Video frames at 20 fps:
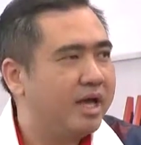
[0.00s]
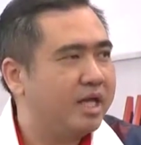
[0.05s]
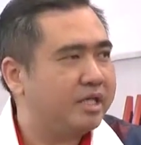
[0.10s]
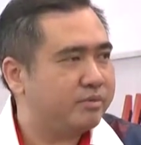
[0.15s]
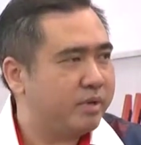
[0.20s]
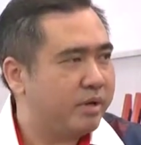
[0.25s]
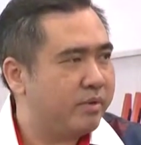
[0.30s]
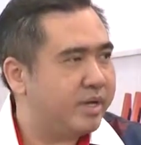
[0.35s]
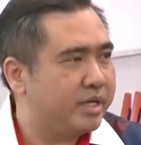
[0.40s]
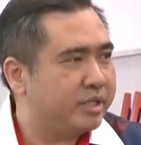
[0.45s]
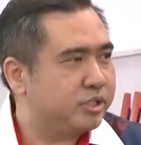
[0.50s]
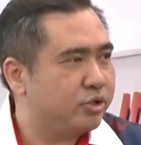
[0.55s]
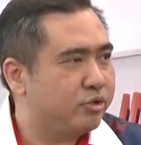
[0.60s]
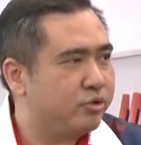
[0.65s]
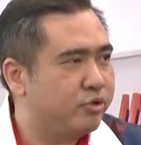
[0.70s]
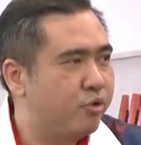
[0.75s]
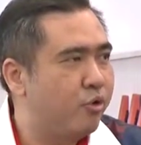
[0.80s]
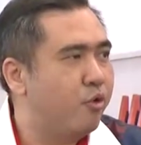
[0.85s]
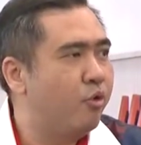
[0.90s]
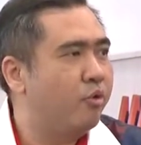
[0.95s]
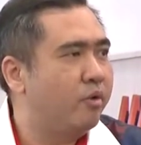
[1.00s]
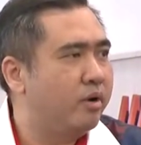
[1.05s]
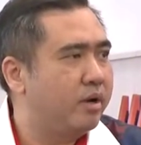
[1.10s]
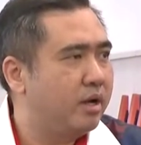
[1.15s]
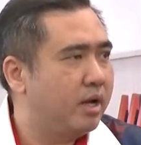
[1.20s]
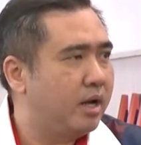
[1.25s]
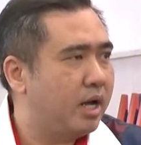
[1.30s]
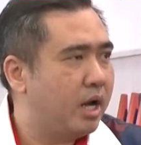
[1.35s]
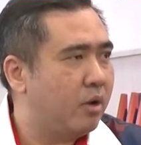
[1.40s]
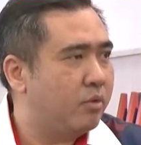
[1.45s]
as well as to grow
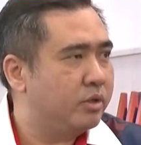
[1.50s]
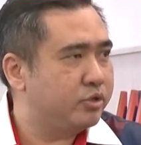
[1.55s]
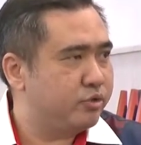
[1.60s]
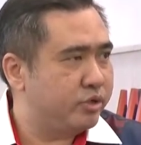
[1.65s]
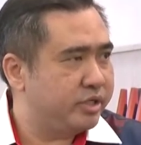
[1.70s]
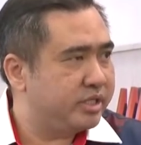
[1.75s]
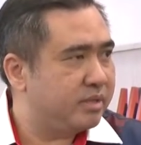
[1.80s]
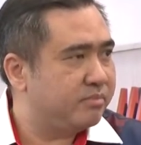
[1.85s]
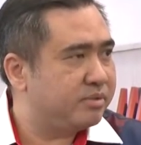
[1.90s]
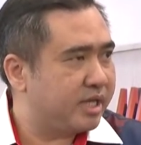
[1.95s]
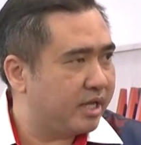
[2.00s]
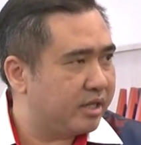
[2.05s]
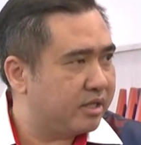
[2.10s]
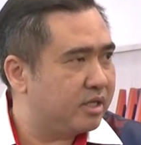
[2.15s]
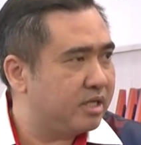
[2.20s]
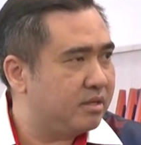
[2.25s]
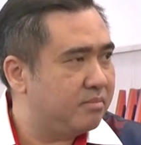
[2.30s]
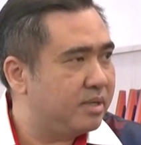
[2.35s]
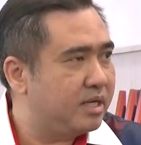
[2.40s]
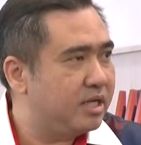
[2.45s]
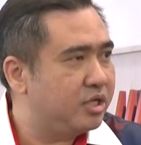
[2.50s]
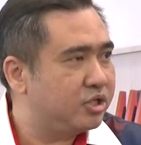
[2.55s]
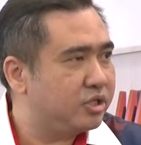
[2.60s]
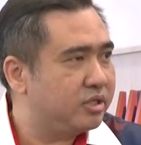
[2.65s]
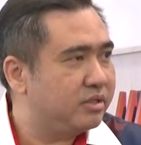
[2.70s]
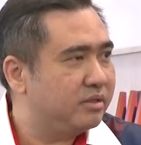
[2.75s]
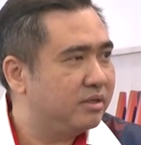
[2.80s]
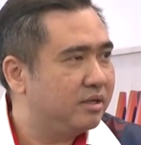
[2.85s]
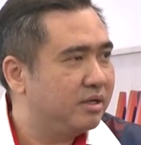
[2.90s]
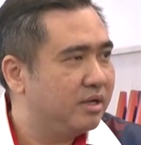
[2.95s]
our tourism sector in
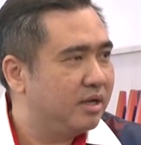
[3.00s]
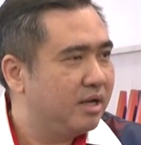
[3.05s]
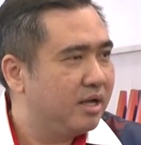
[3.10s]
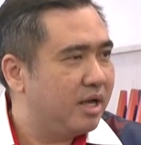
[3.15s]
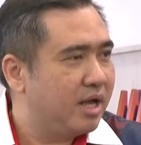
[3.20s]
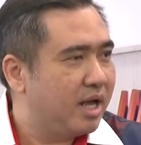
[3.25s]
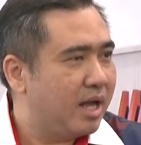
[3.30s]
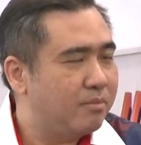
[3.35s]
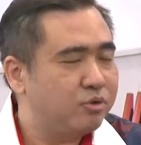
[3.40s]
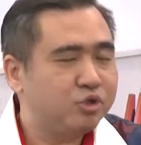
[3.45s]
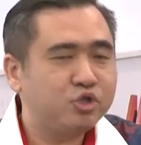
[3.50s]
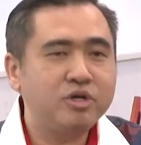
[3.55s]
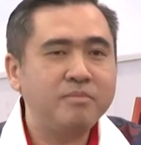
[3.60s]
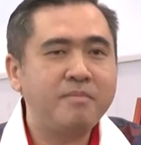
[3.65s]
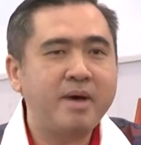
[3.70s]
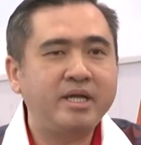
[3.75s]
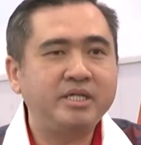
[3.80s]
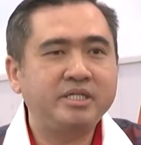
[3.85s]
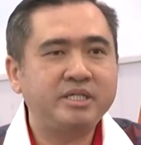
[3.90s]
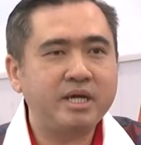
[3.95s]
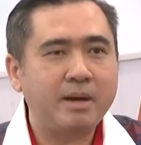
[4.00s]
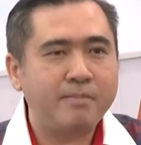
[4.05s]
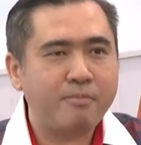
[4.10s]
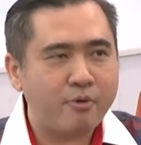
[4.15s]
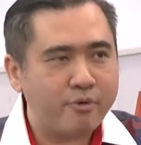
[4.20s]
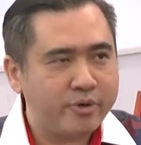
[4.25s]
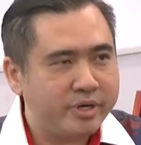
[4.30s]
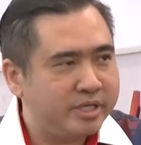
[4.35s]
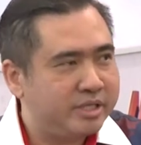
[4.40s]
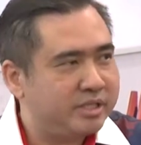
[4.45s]
Malaysia. I'm sure many
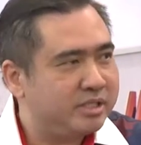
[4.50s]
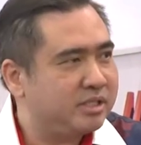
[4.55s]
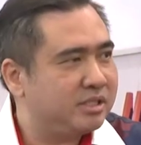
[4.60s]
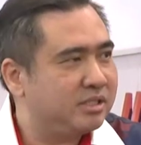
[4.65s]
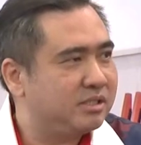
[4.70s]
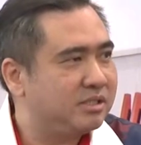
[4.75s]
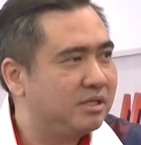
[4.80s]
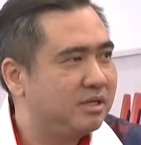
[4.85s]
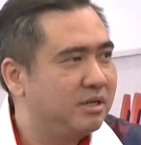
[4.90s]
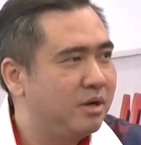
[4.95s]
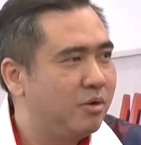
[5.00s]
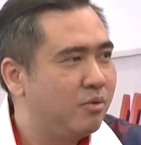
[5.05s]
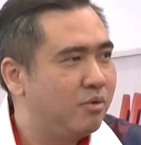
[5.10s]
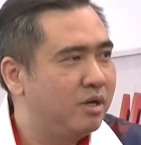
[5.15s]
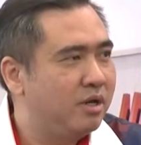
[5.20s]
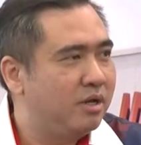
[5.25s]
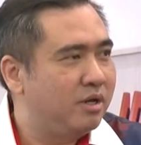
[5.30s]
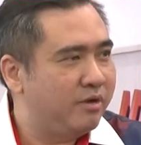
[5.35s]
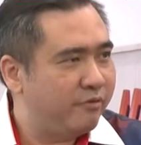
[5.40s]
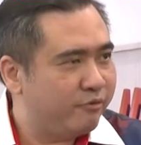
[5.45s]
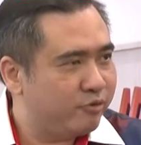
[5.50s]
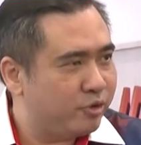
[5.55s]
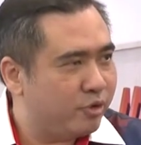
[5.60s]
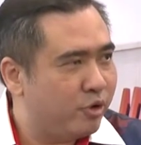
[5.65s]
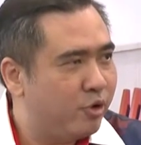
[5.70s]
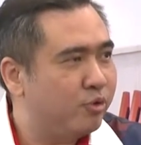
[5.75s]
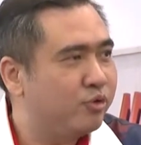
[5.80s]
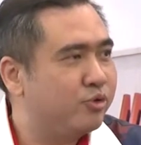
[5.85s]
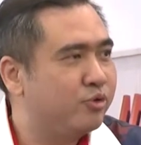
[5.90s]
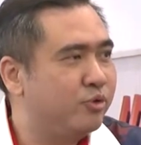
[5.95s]
Singaporeans will love to
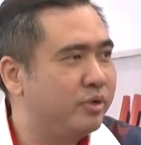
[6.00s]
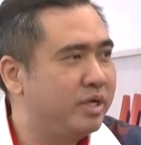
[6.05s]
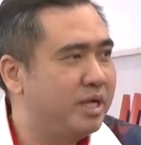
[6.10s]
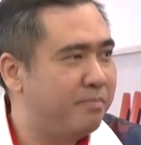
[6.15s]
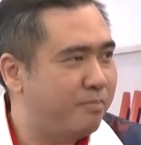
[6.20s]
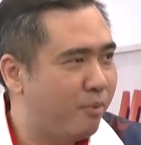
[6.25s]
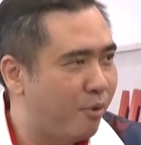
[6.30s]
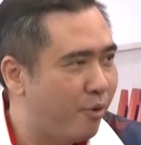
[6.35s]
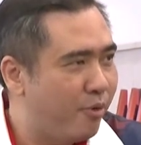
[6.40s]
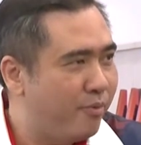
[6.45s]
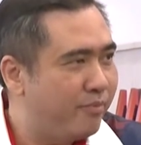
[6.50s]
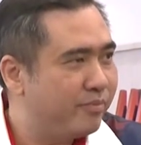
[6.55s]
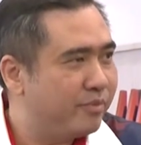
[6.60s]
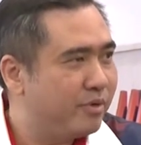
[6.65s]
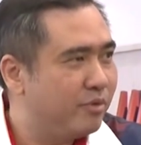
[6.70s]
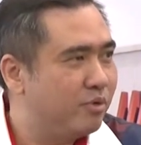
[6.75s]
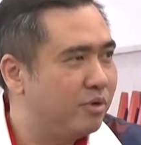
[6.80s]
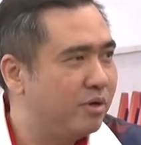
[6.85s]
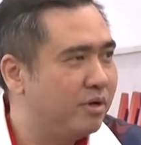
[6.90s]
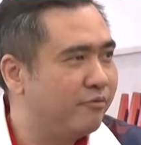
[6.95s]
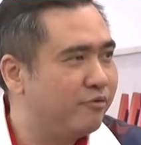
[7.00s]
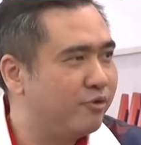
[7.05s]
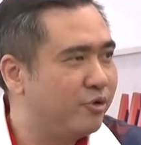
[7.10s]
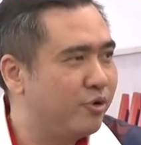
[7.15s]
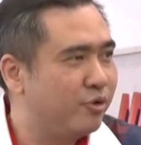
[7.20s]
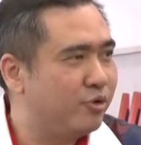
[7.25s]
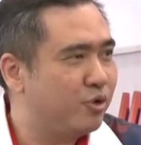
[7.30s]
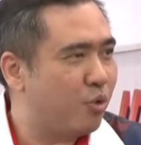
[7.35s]
go to Ipoh, will love to go to